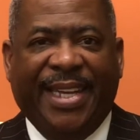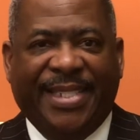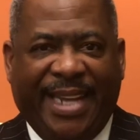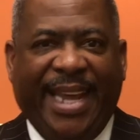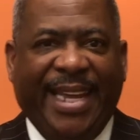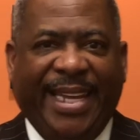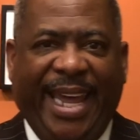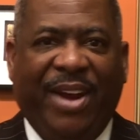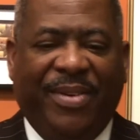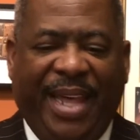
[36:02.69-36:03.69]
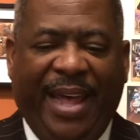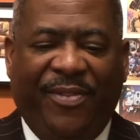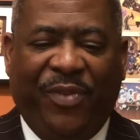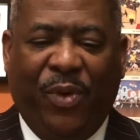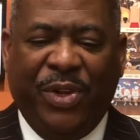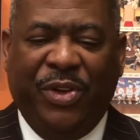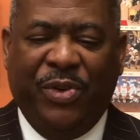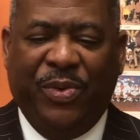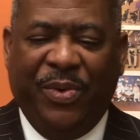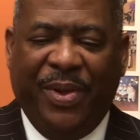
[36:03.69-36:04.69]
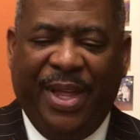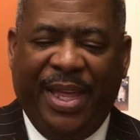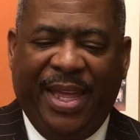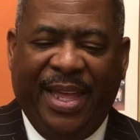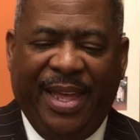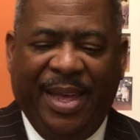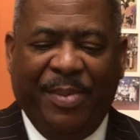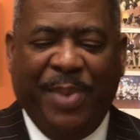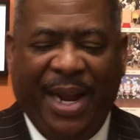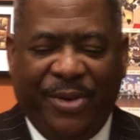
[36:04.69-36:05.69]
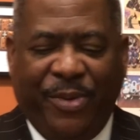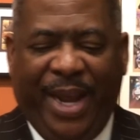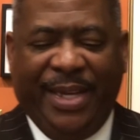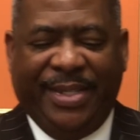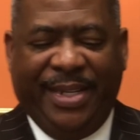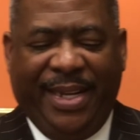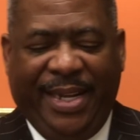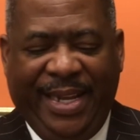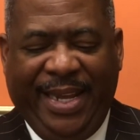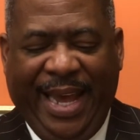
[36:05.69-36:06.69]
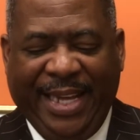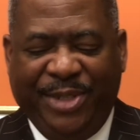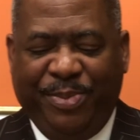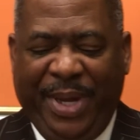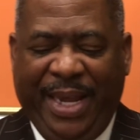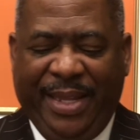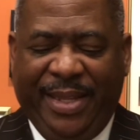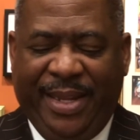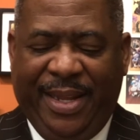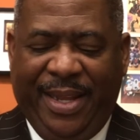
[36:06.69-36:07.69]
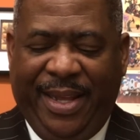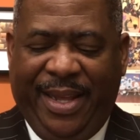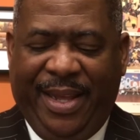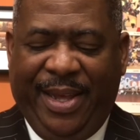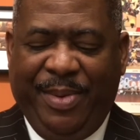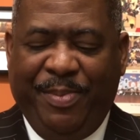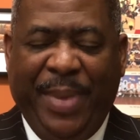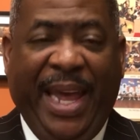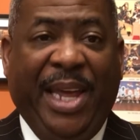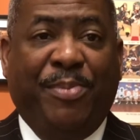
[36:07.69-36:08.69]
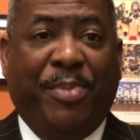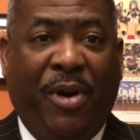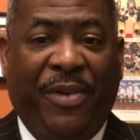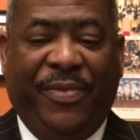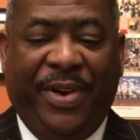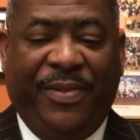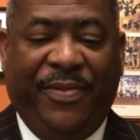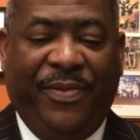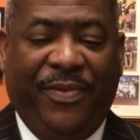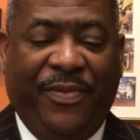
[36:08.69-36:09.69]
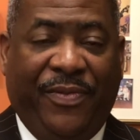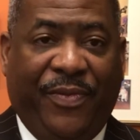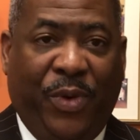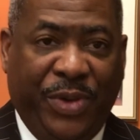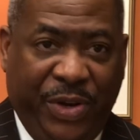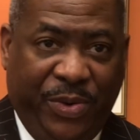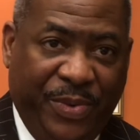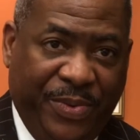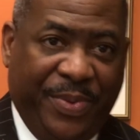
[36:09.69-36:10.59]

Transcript: taken care of that for you. By grace, He has been made perfect for you.